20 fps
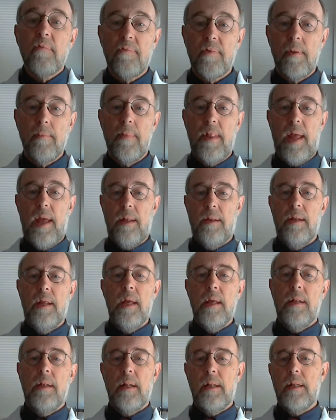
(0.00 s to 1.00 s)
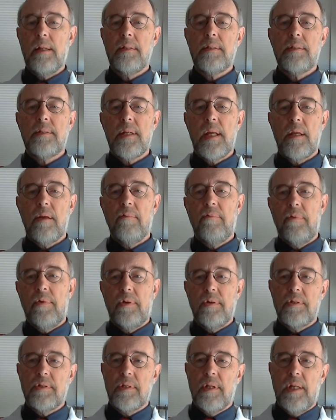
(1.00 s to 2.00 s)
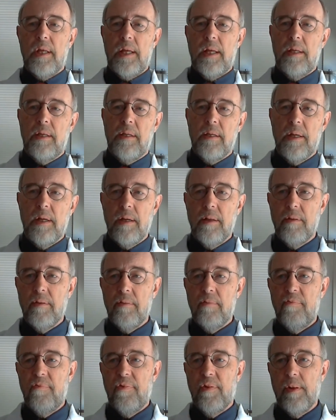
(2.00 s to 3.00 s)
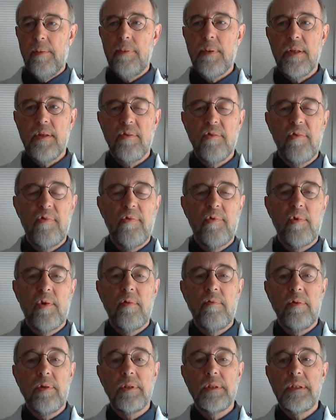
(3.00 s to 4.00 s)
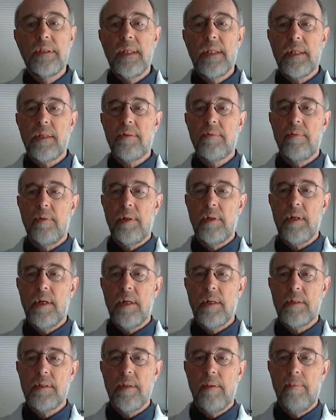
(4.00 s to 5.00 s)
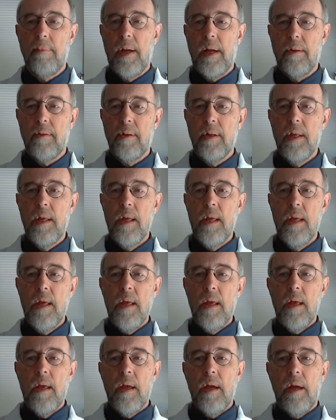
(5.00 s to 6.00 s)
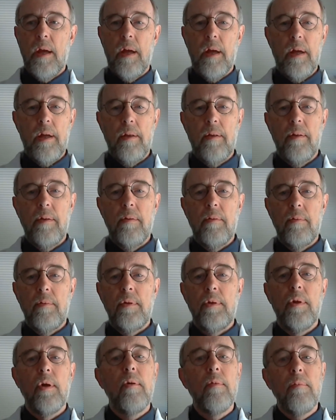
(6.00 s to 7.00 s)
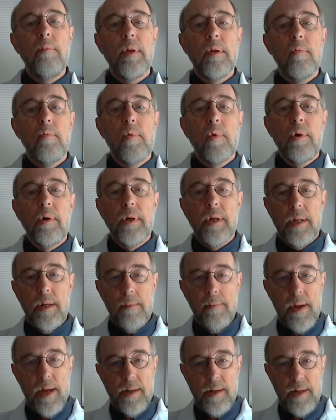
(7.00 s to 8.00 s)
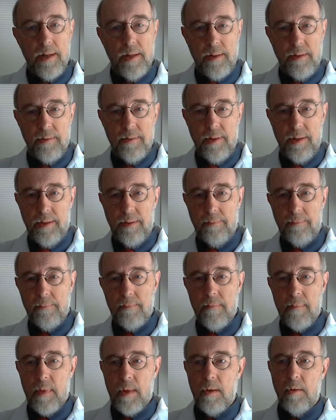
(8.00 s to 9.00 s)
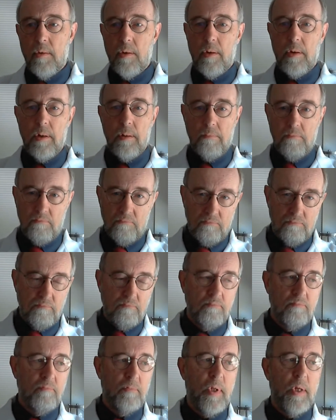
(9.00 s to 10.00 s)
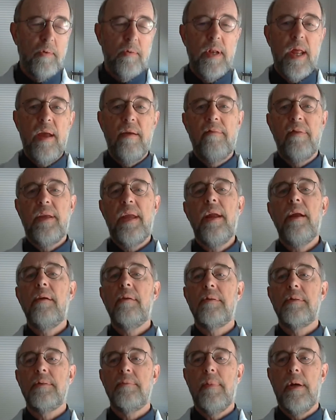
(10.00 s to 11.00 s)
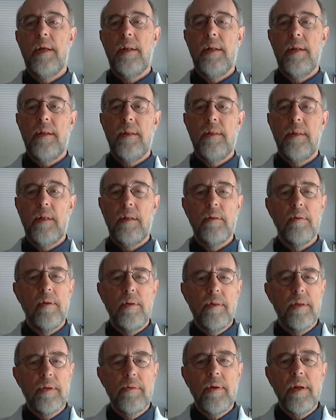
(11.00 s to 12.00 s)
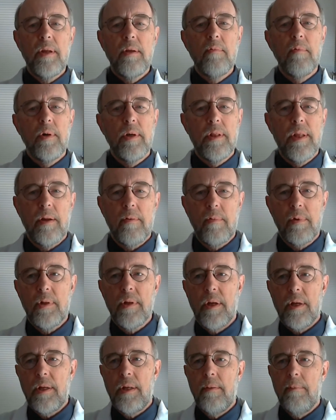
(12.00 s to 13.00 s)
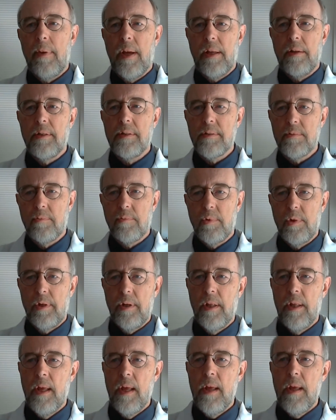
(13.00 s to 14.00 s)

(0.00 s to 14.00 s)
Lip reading: from that. Now let's take a verse like Philippians 4, verse 6, where it talks about uh, don't be worried about anything, or don't have cares about anything. The Greek word there we're talking about is the word